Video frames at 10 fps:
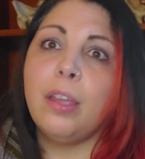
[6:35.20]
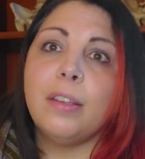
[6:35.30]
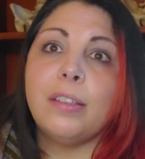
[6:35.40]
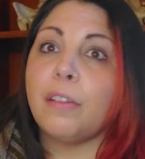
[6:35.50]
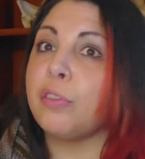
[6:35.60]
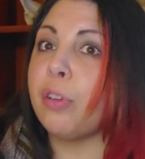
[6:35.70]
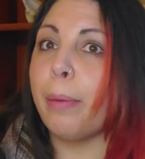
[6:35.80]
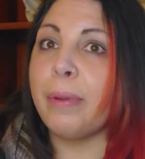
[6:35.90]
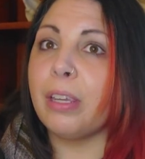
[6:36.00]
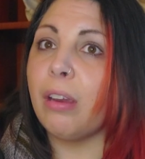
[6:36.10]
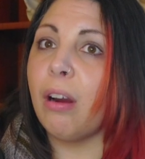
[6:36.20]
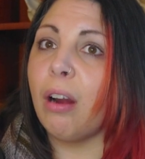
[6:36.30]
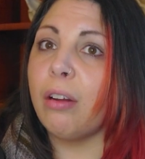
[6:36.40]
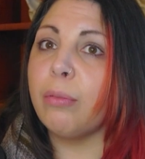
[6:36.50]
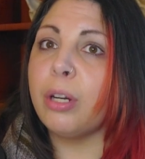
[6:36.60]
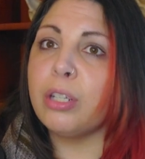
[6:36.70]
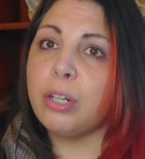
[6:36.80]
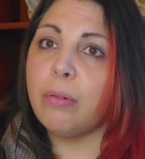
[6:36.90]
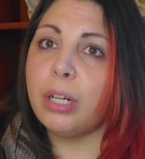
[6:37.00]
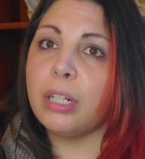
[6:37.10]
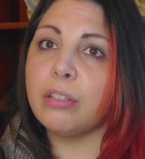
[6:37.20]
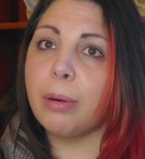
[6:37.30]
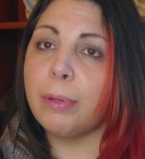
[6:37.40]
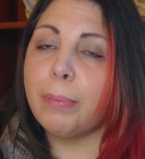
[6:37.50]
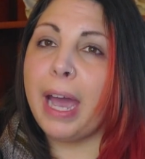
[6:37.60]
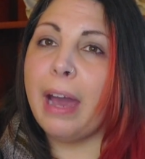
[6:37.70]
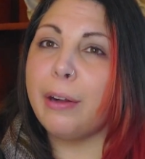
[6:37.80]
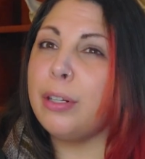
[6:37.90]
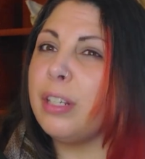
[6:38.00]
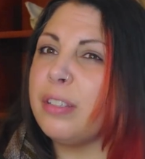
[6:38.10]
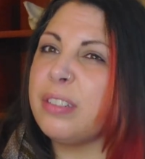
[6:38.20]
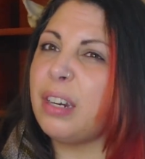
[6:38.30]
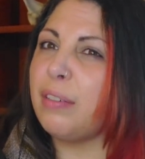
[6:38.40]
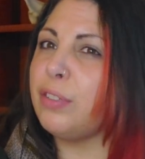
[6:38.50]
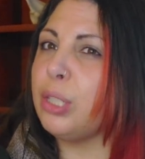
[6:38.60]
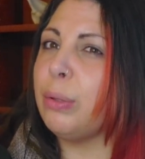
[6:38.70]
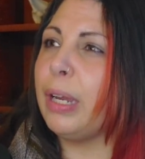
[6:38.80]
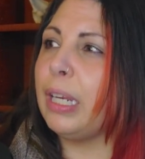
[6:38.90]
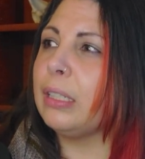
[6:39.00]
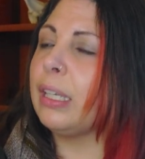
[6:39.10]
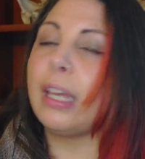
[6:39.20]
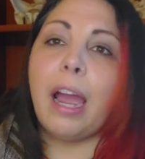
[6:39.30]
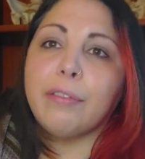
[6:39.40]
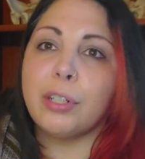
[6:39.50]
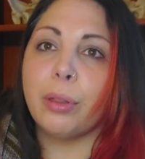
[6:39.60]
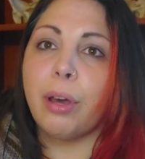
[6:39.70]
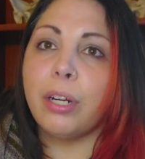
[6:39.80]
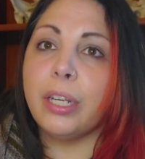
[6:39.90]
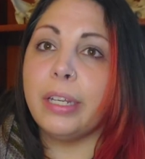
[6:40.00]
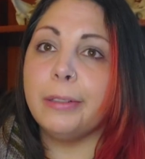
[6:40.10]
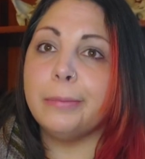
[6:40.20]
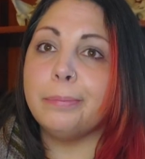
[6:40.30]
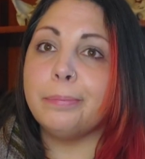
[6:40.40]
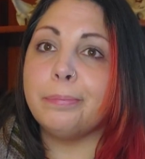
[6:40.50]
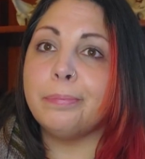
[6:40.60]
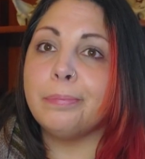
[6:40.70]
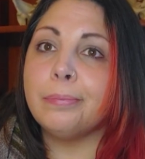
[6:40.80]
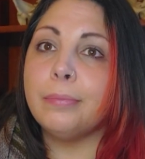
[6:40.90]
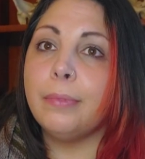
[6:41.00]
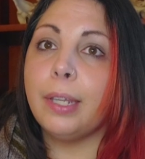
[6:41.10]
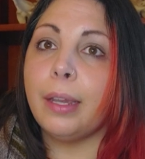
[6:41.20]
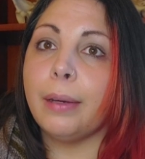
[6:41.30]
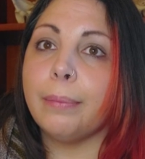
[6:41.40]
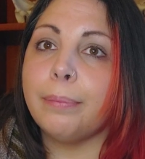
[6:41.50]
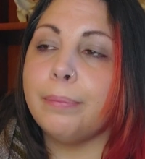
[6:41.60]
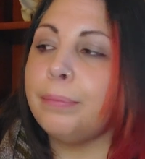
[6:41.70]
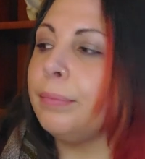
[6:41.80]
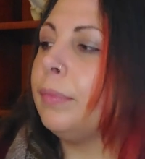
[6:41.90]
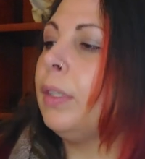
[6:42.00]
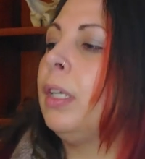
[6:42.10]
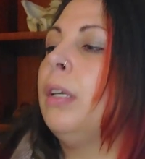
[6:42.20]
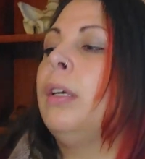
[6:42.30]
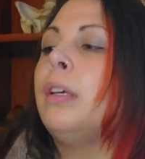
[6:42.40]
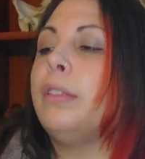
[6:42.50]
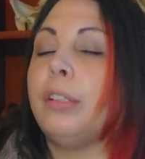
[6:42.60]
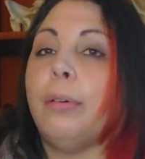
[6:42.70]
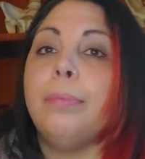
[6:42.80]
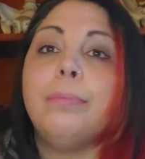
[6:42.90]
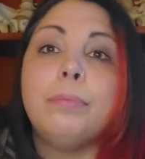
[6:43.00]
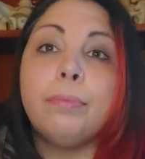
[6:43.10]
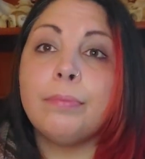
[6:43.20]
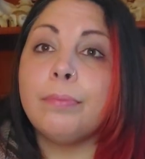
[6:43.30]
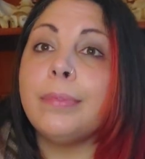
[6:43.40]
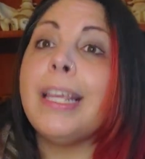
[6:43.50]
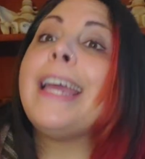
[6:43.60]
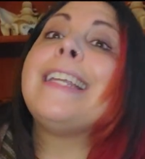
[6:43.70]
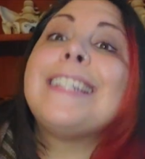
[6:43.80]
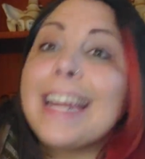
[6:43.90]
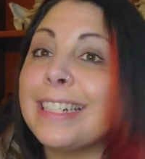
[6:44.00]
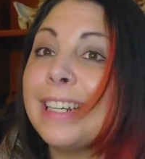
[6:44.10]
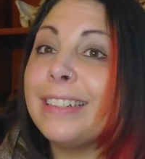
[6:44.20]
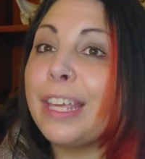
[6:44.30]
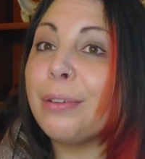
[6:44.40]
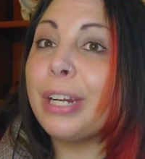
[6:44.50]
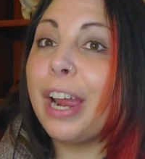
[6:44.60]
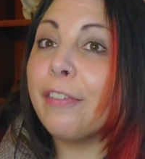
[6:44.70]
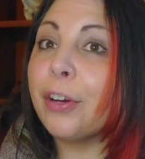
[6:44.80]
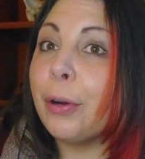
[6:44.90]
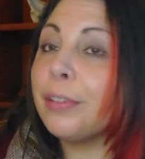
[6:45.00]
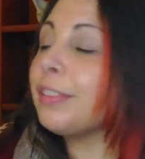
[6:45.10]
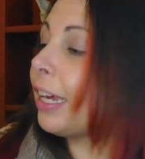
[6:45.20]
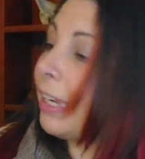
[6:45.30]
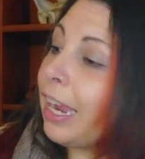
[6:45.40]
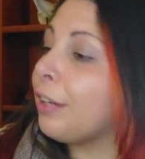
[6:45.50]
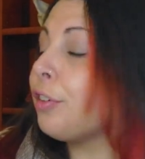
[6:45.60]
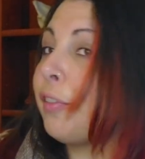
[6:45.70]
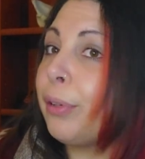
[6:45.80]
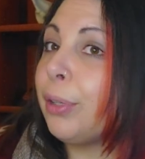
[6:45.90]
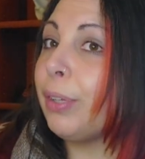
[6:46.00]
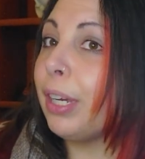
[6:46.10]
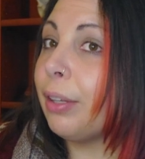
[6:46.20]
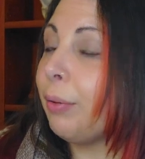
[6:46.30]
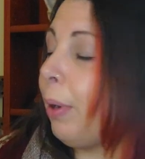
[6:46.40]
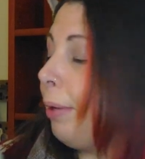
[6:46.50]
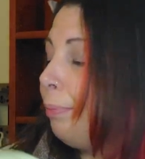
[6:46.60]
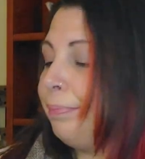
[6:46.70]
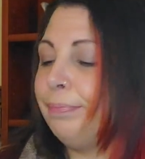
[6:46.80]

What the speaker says: self-strapping yarn where you don't want to interrupt the pattern instead of doing like the afterthought heel. Yeah. So technically 3 FOs. I can't show you the other one.